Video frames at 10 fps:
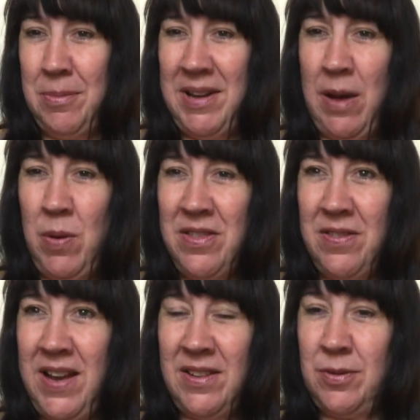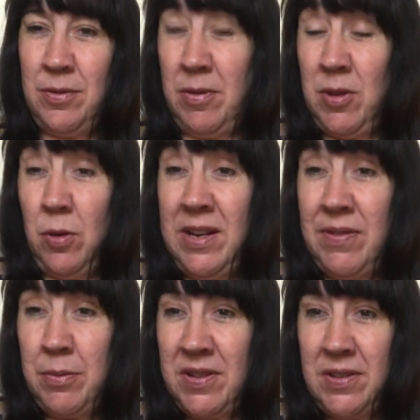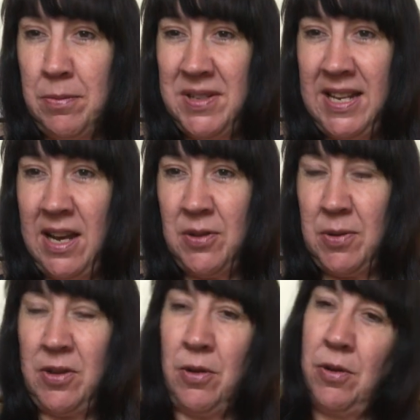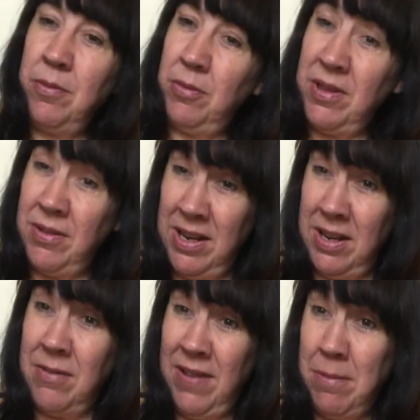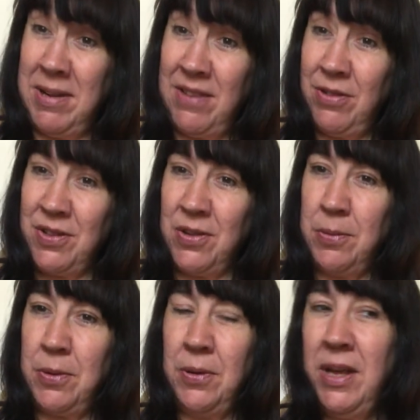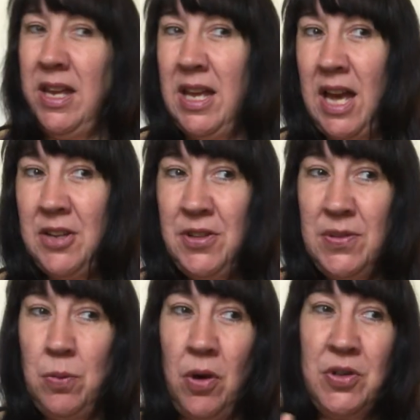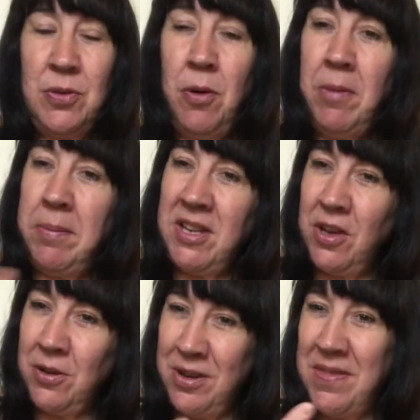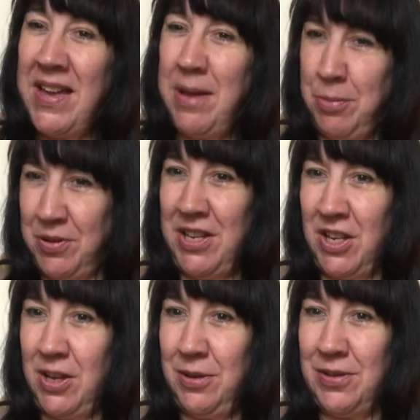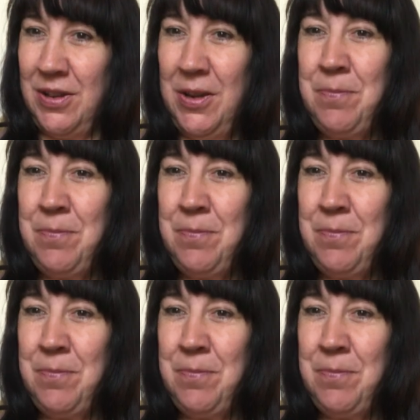Now, whether that's with you're living with somebody else, whether you're in a family, for example, and just watch what might be going on in their body cues.